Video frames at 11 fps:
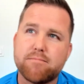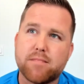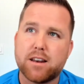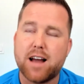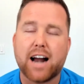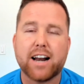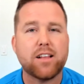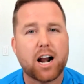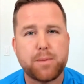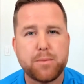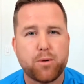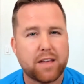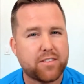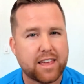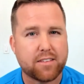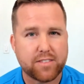not a lot of people, I
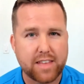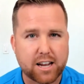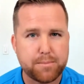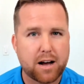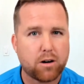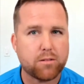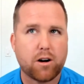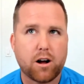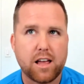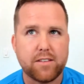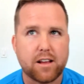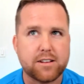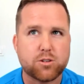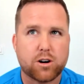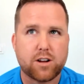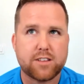think about as
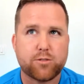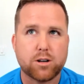far